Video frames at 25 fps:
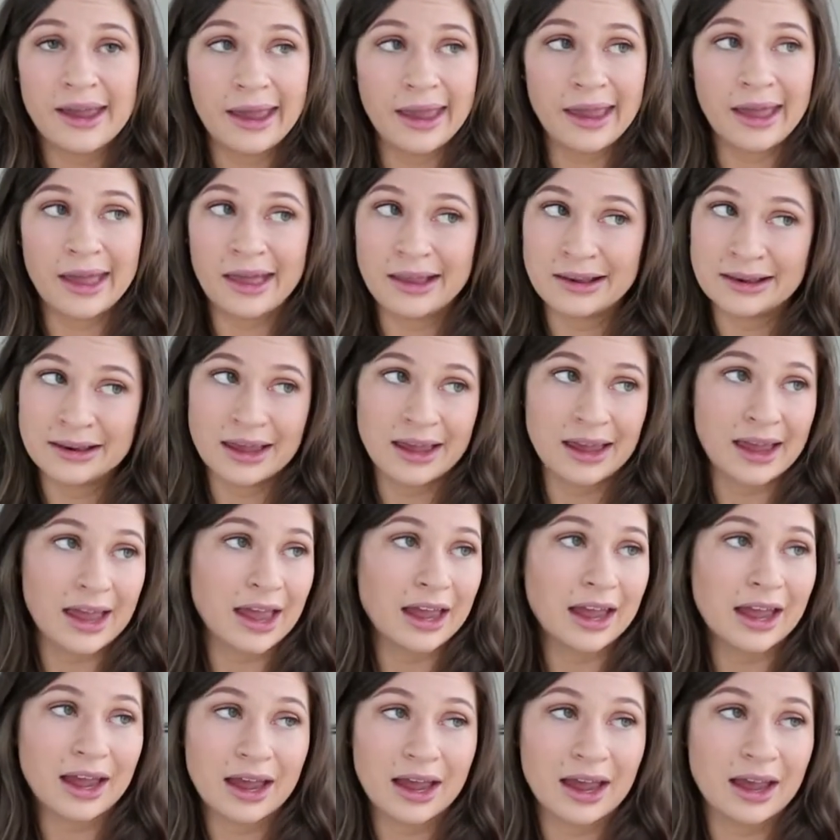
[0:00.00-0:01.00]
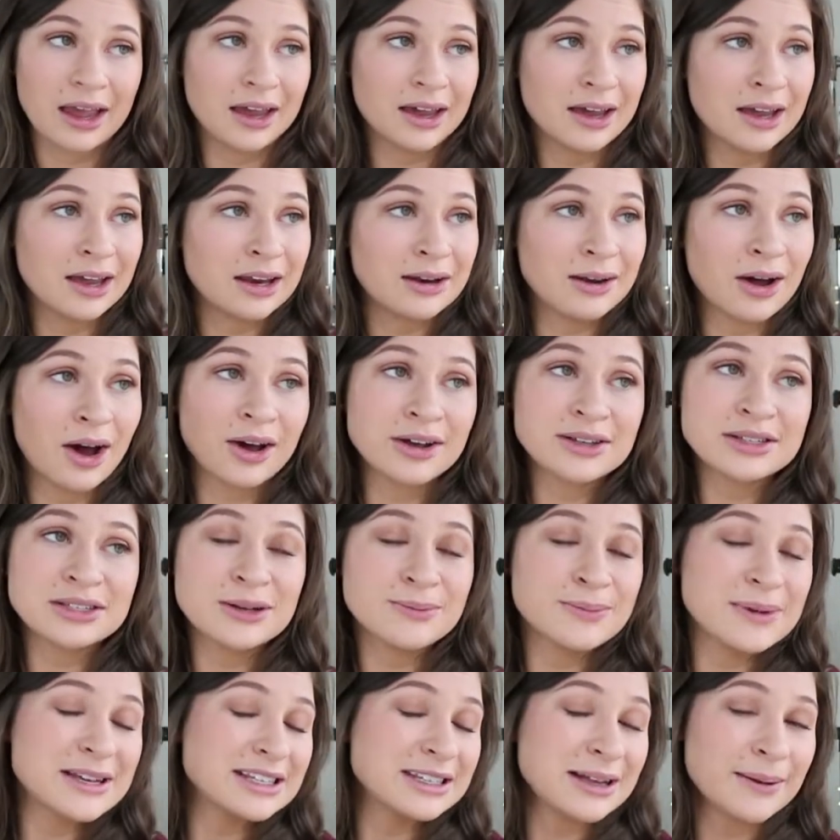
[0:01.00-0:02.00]
And it could
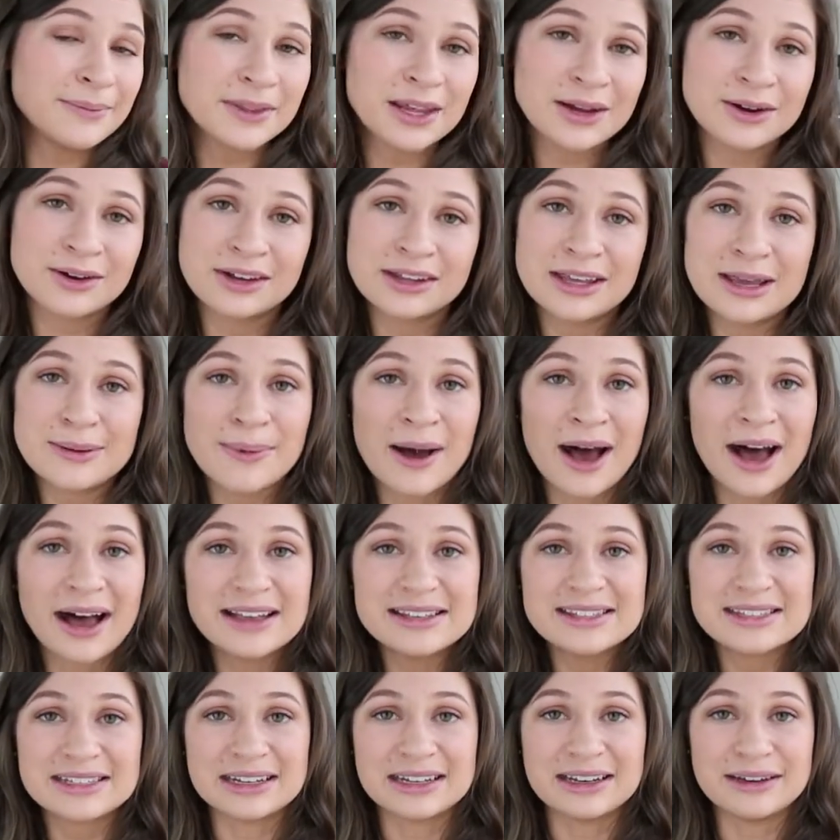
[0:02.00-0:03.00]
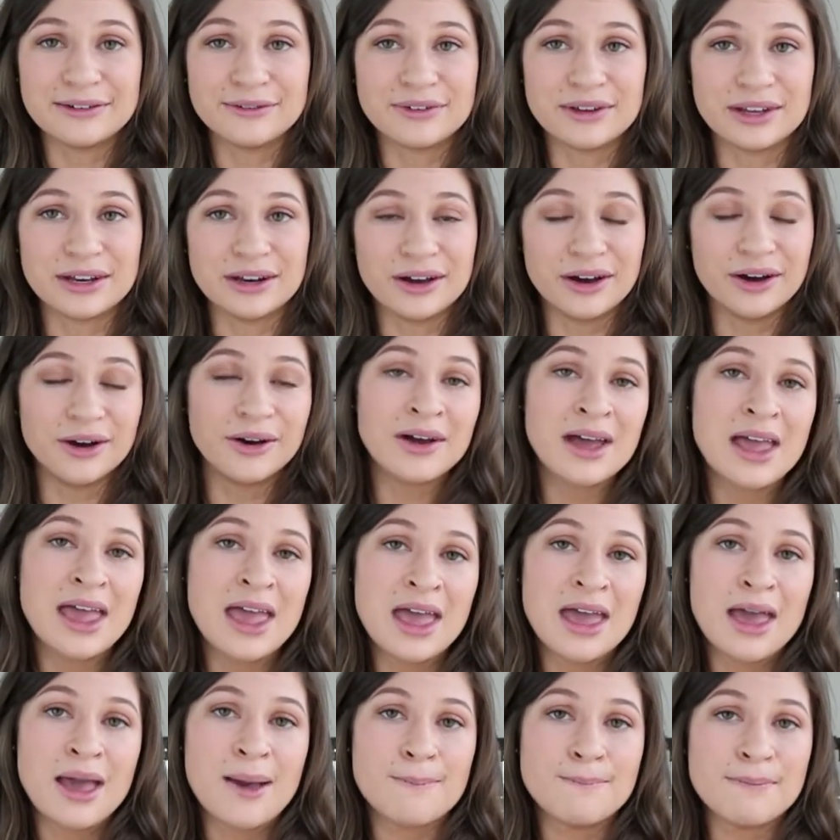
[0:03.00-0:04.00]
also be something really positive, you know.
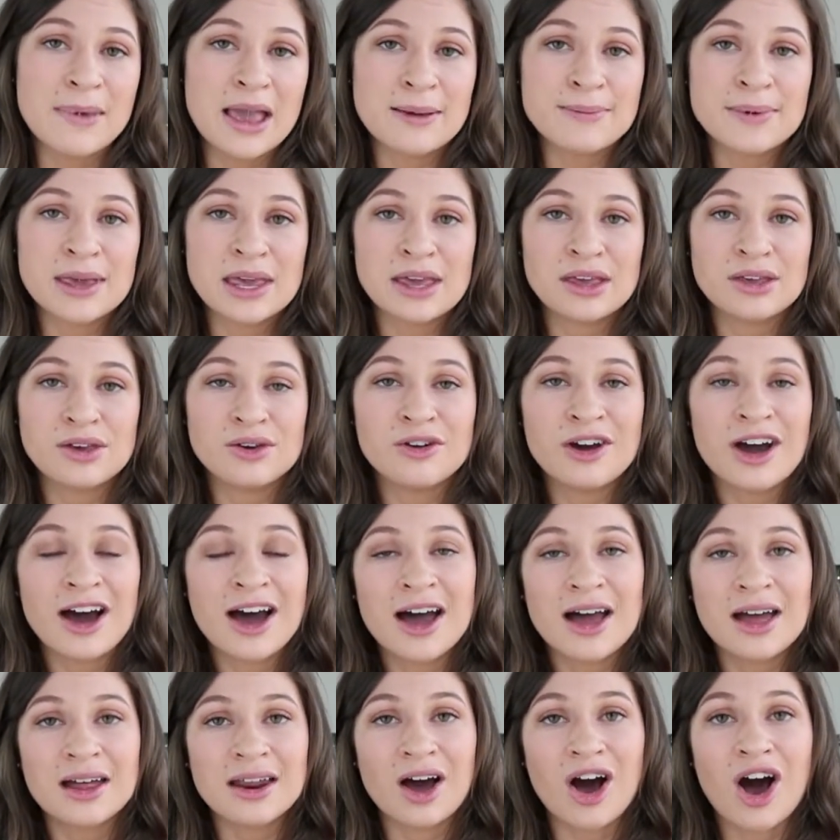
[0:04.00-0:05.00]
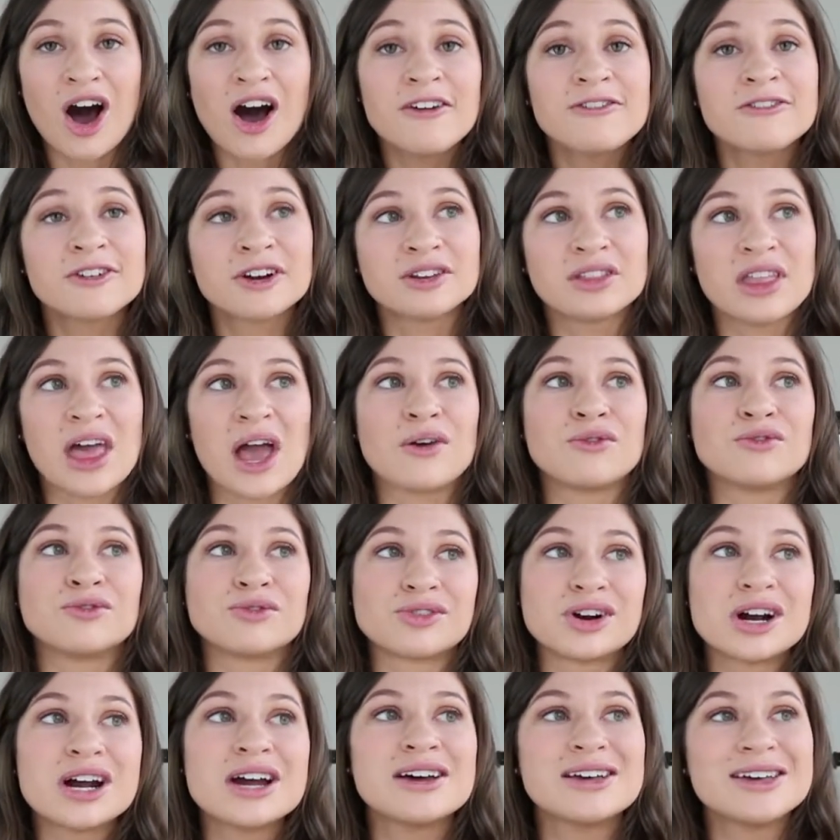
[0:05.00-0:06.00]
Maybe you got offered that
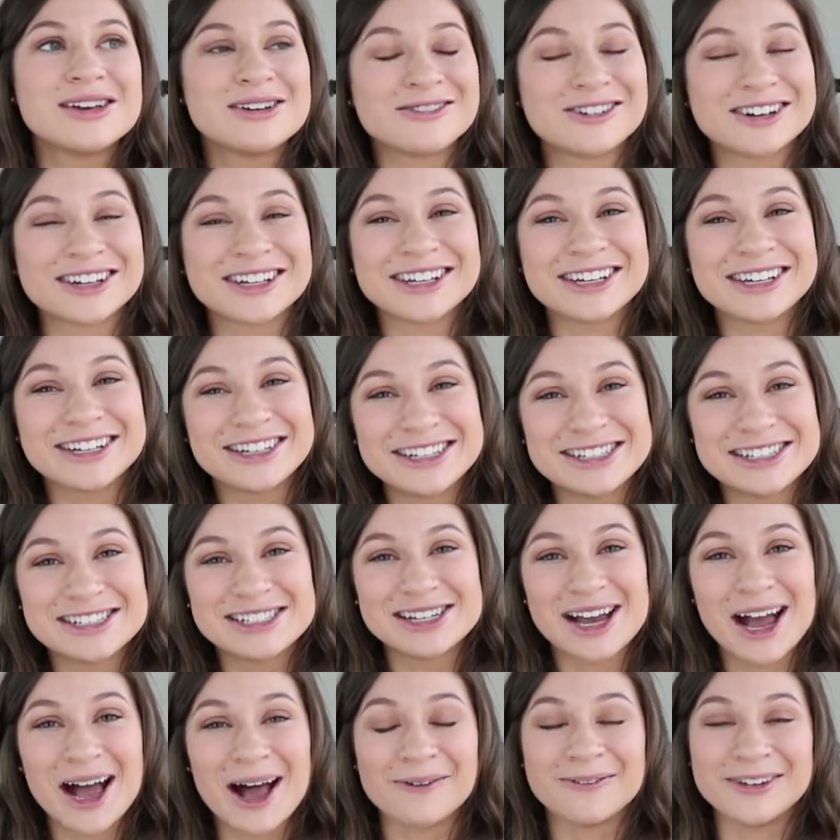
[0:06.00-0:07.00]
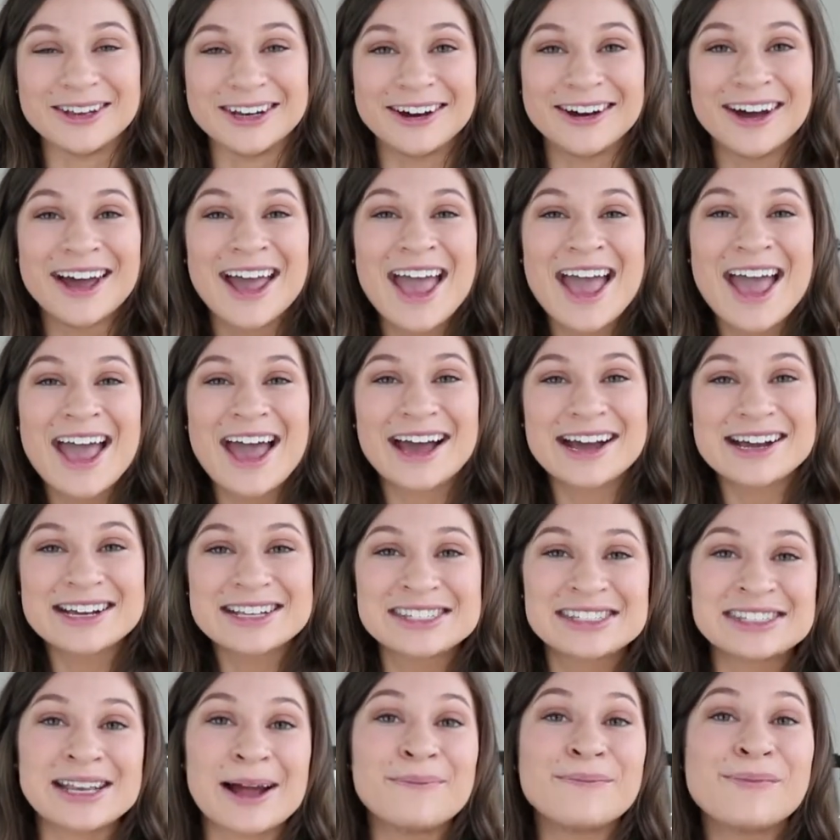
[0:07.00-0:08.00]
really, really good job, you know.
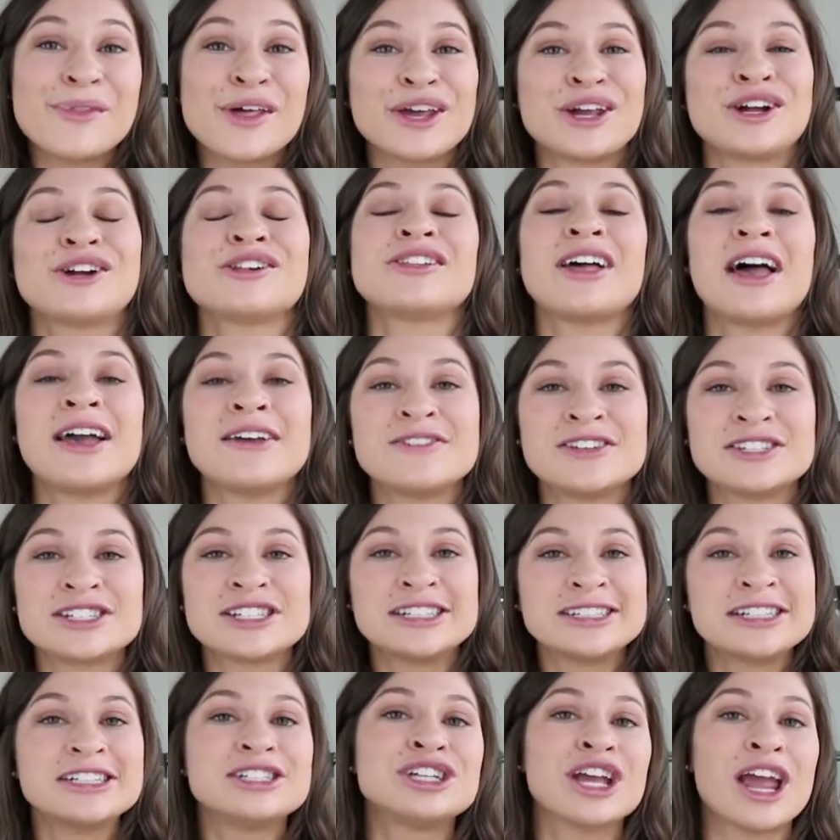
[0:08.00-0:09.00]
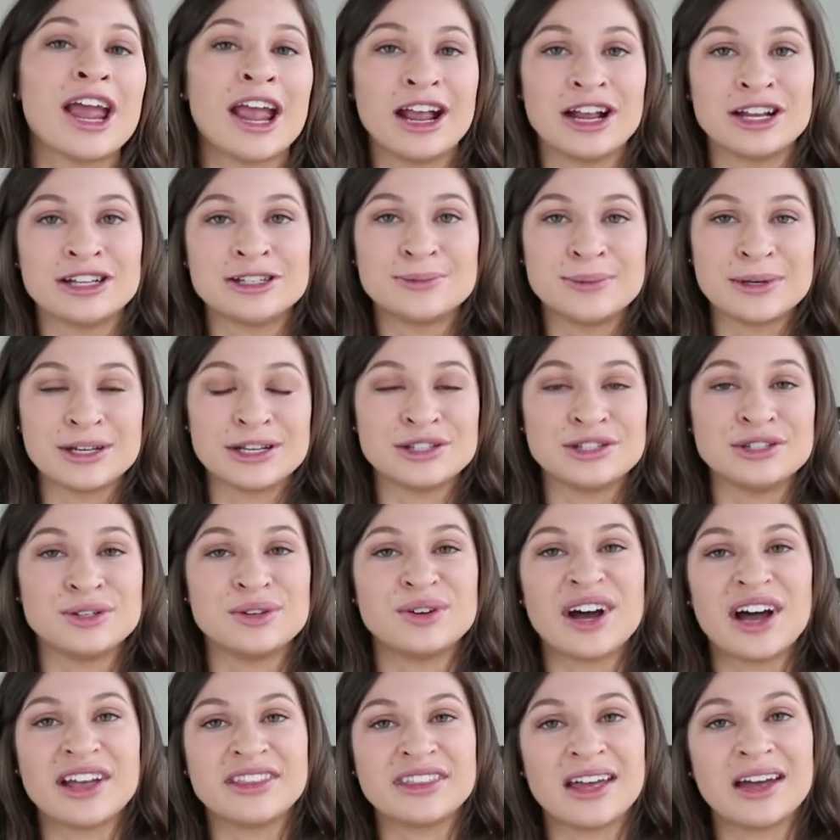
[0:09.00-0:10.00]
Accept that your life is going to change because you
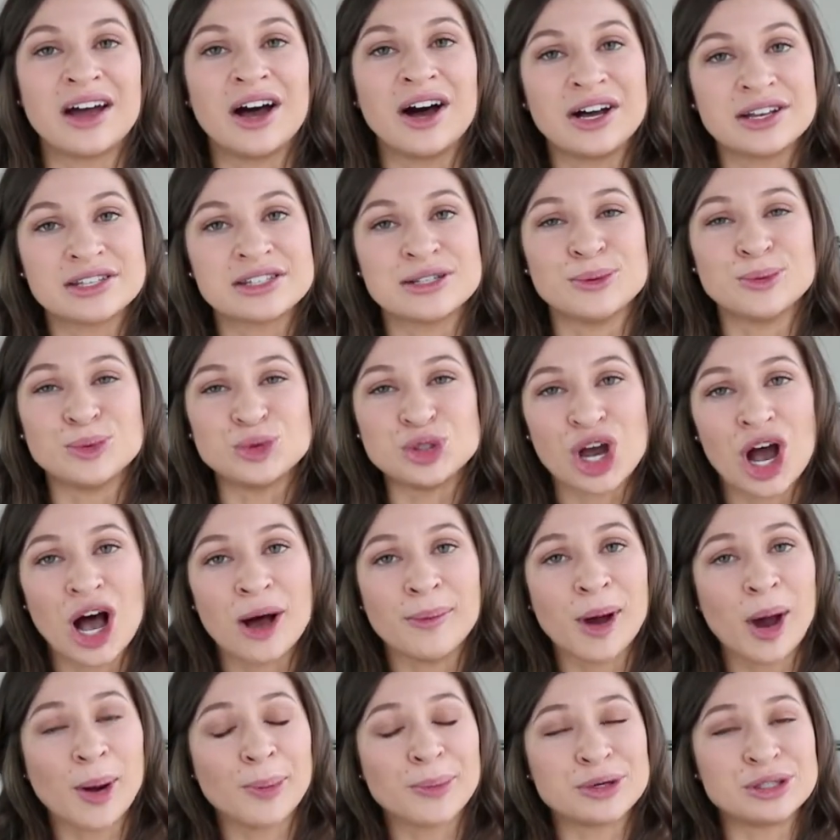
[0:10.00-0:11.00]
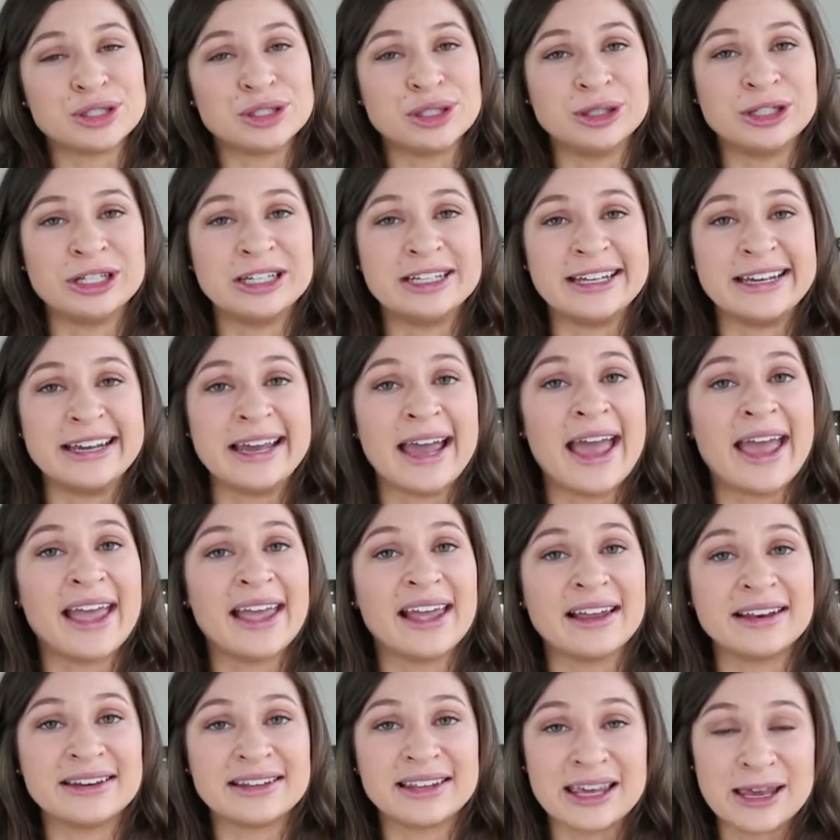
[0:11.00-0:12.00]
got that awesome job opportunity
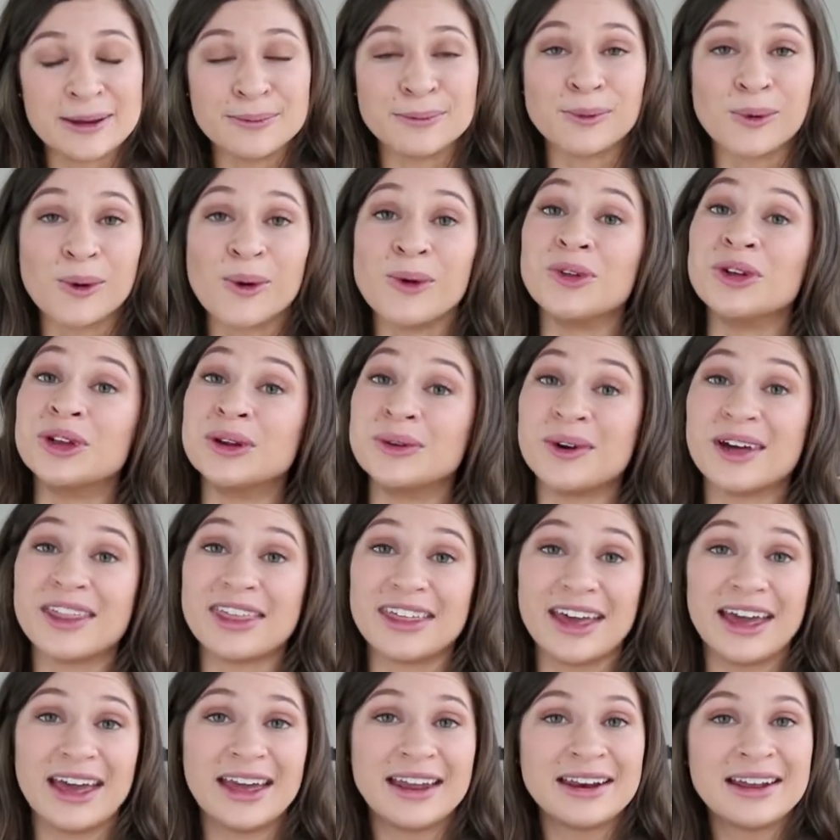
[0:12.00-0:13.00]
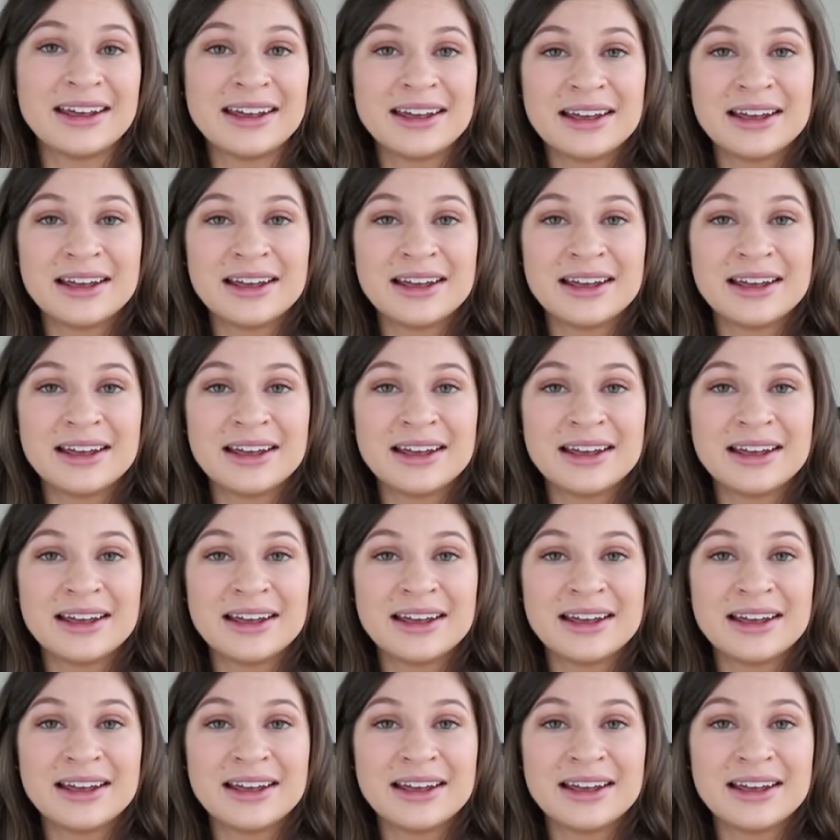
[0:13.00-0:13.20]
and keep rolling with it.